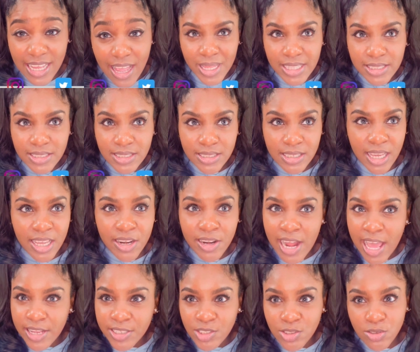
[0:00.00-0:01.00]
It's an
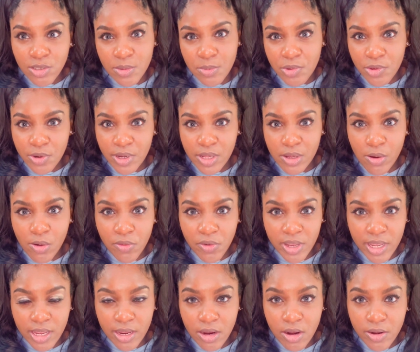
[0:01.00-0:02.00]
international community over
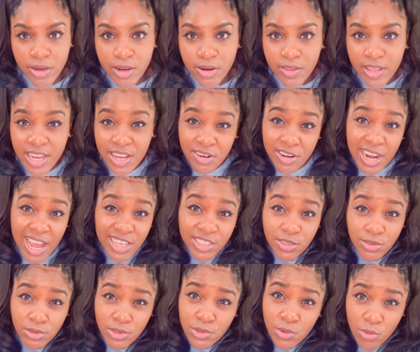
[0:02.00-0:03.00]
here near the
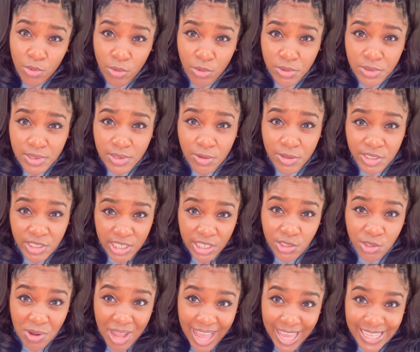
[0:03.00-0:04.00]
international schools on
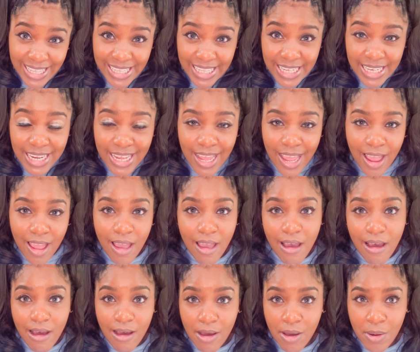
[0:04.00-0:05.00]
Jeju Island.
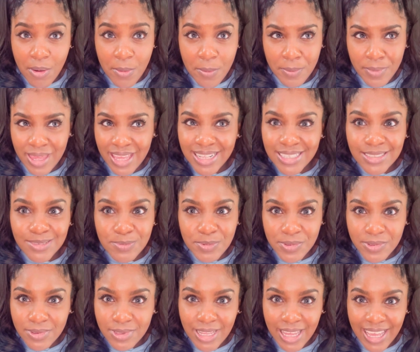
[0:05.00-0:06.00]
It's
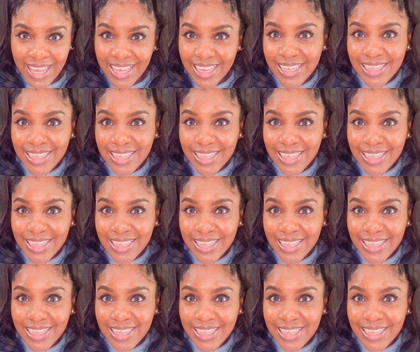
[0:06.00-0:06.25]
beautiful.